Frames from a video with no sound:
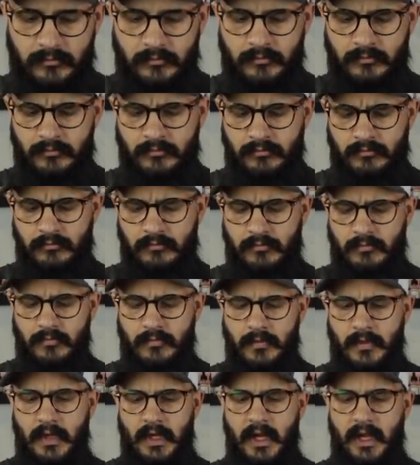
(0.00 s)
Hmm.
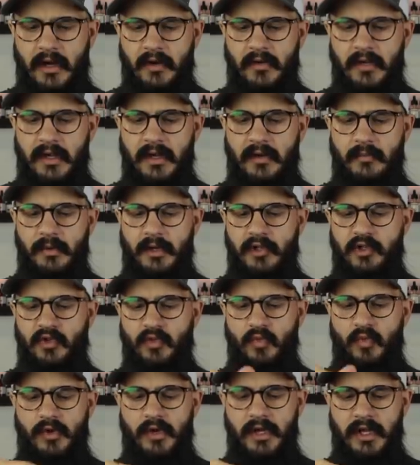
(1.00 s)
I don't get a bunch
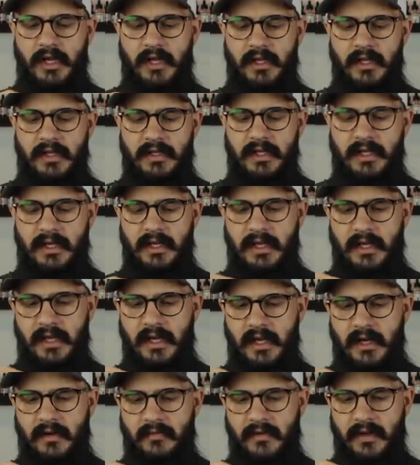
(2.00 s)
of wood out of this. I
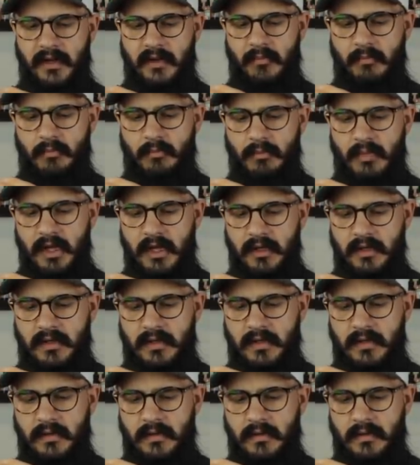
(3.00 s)
get kind of like a
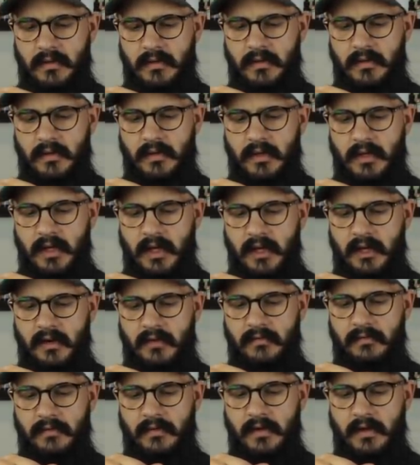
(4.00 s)
mint, kind
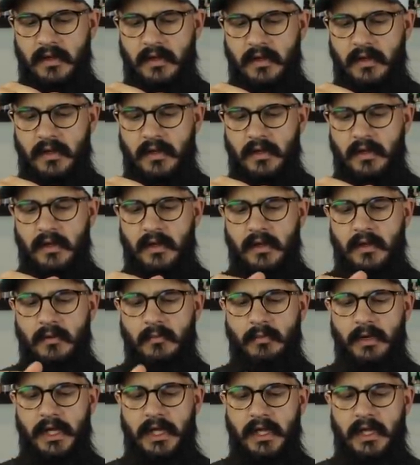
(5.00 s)
of.
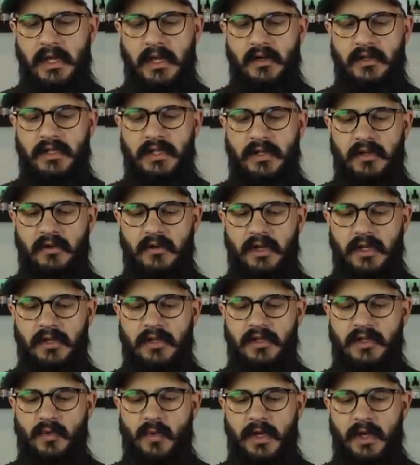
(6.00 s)
But here's the
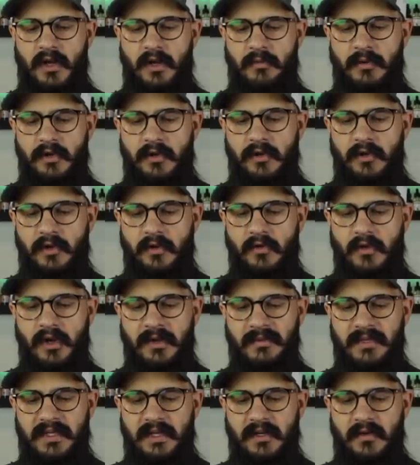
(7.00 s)
ingredients. Sweet almond oil,
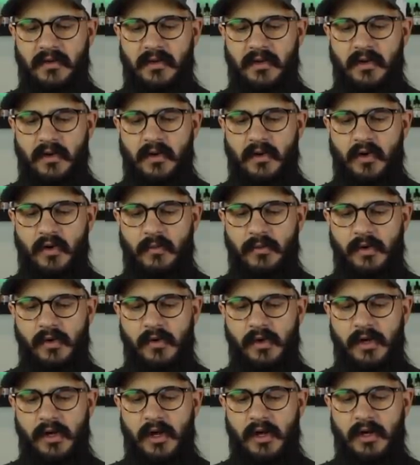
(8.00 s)
grapeseed oil, jojoba
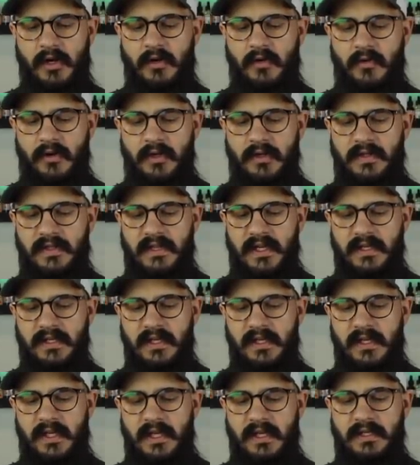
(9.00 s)
oil, argan oil,
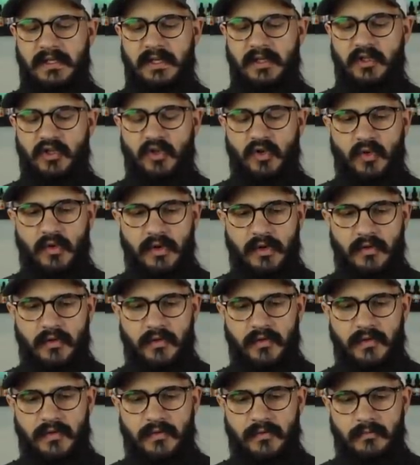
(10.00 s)
scented essential
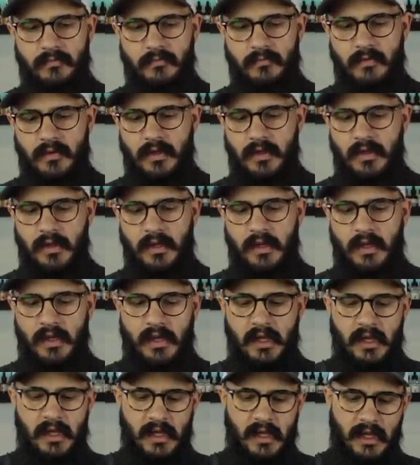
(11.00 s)
oils.
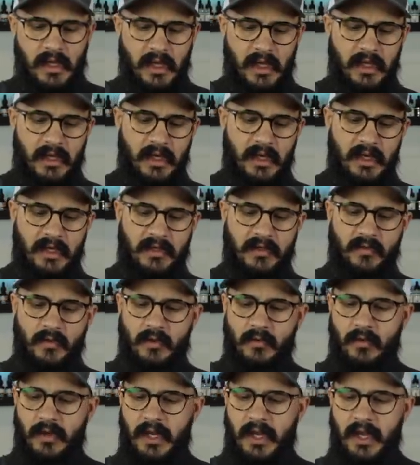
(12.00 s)
And the next
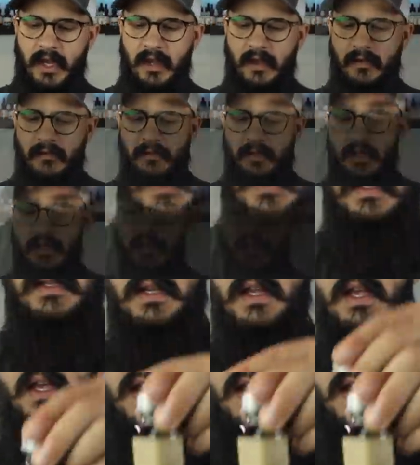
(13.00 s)
one we have is